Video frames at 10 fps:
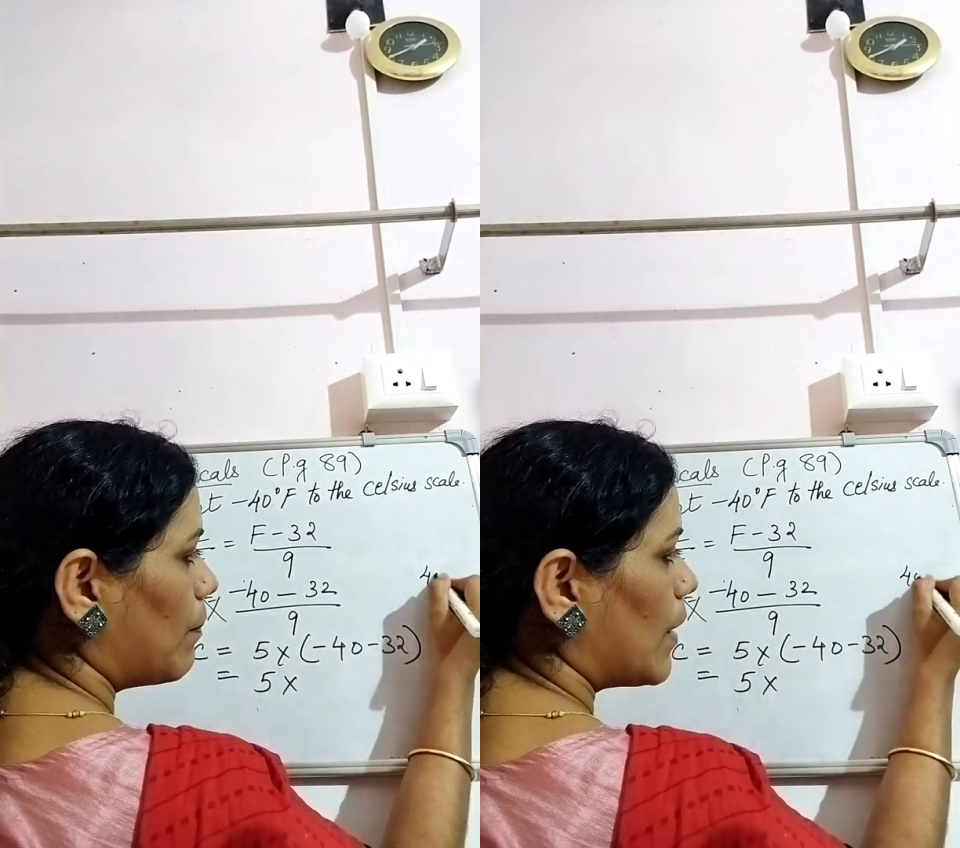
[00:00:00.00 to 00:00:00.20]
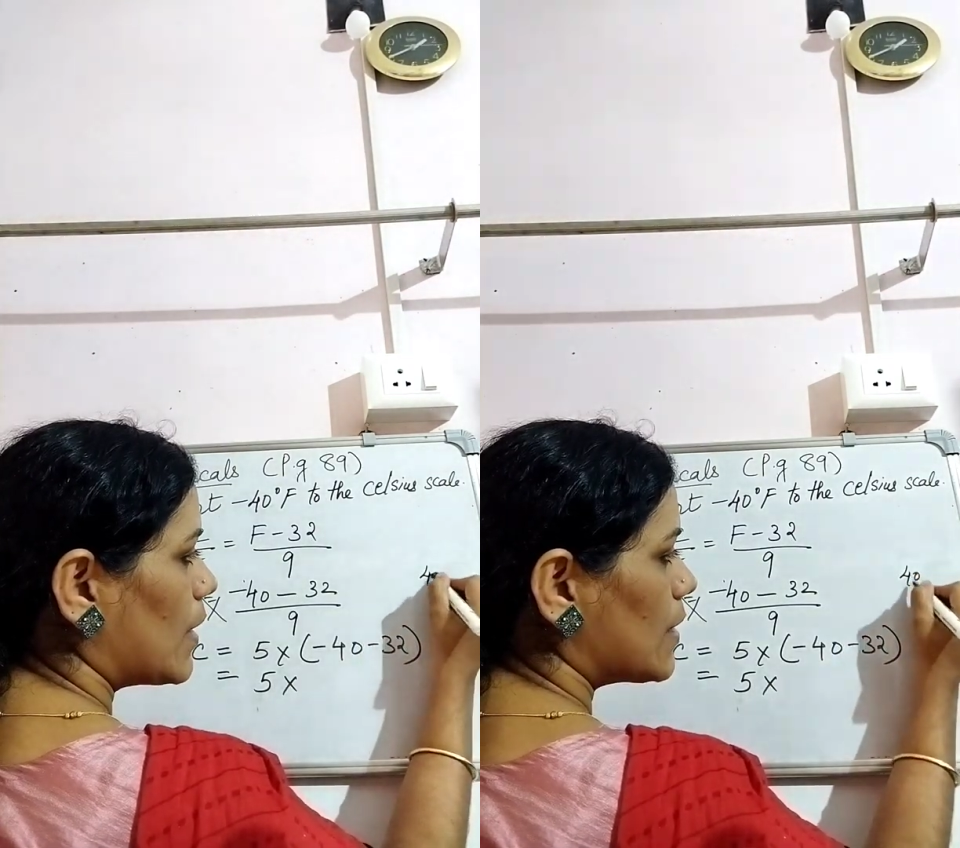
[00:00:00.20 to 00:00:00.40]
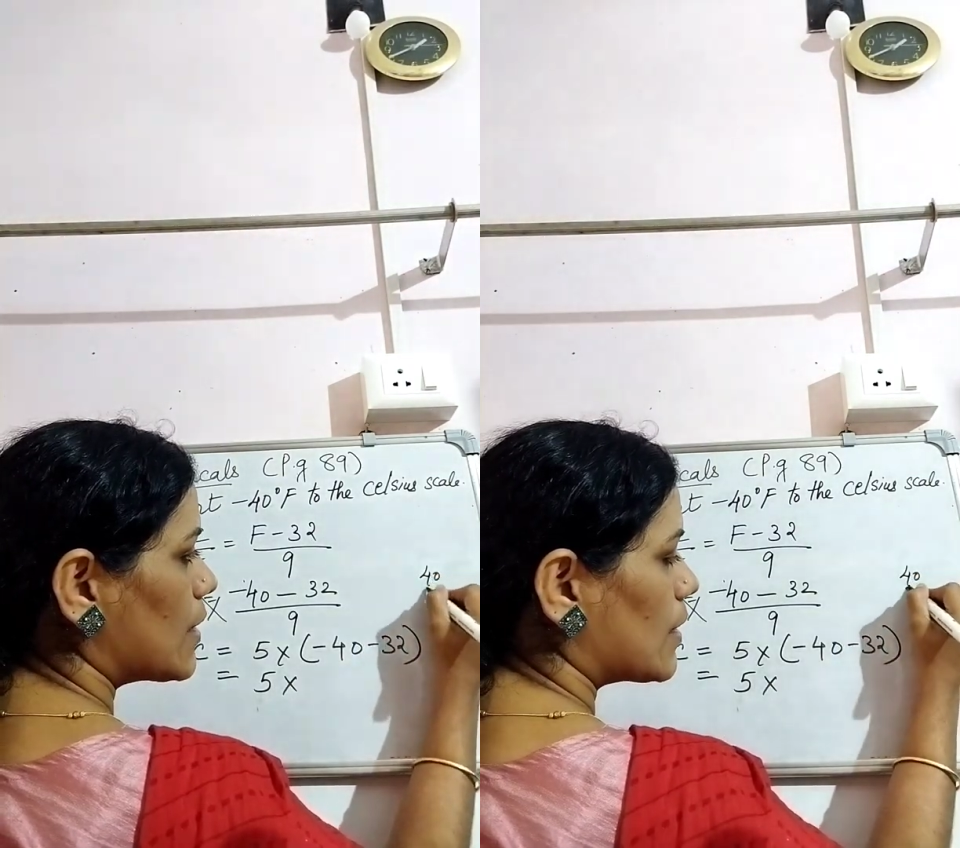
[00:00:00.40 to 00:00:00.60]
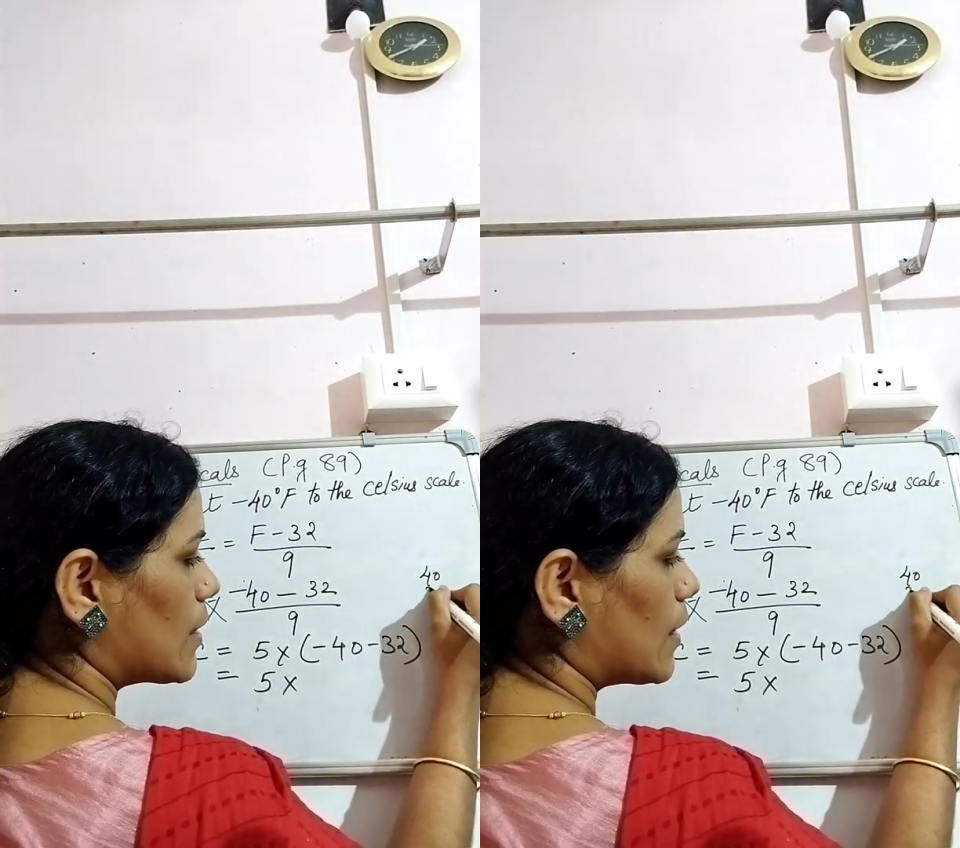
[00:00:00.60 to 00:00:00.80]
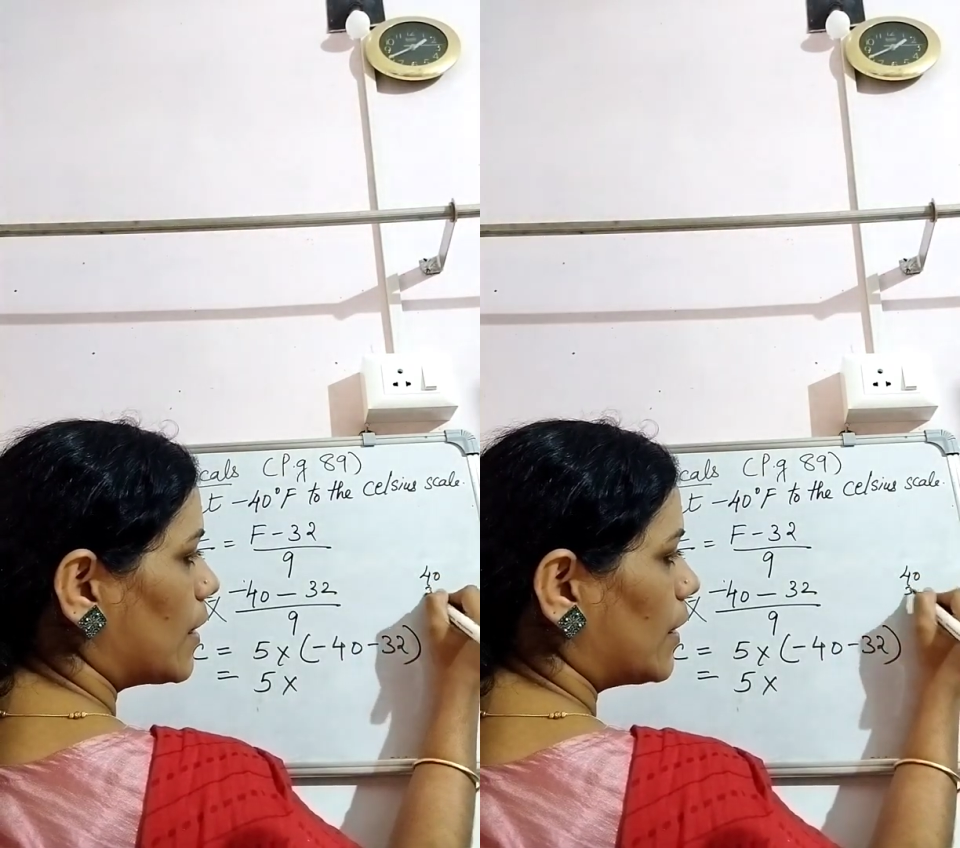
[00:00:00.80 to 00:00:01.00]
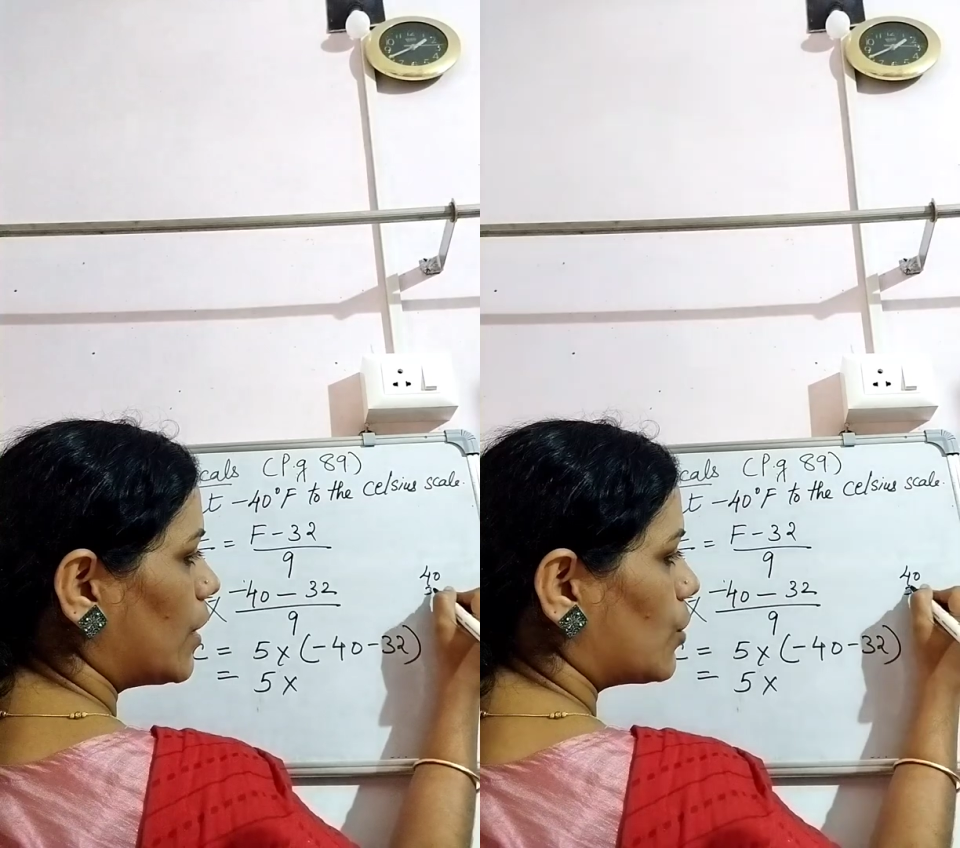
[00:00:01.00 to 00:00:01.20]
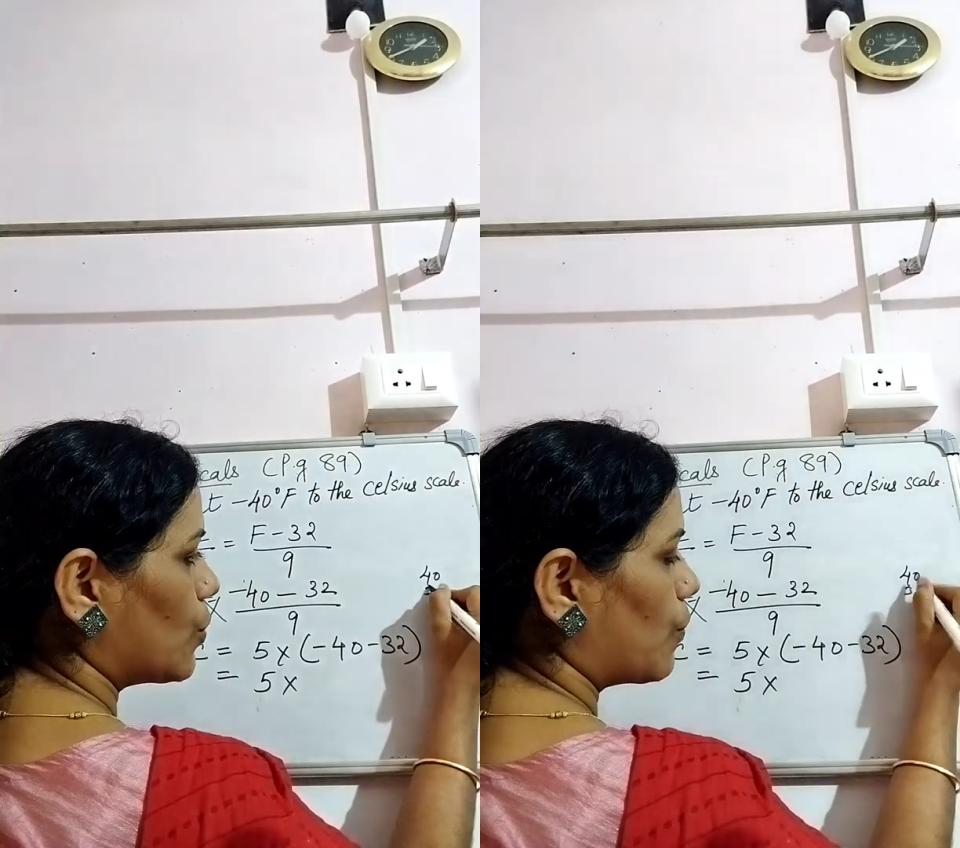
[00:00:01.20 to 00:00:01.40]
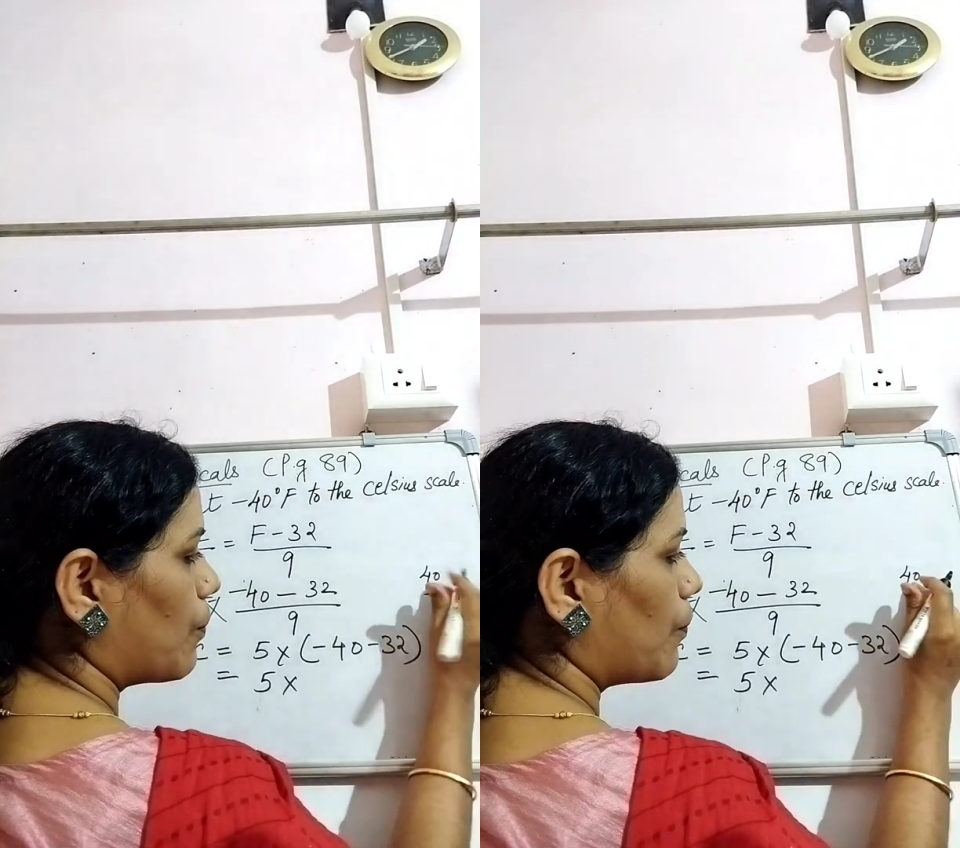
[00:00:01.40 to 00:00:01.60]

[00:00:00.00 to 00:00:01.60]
plus 32,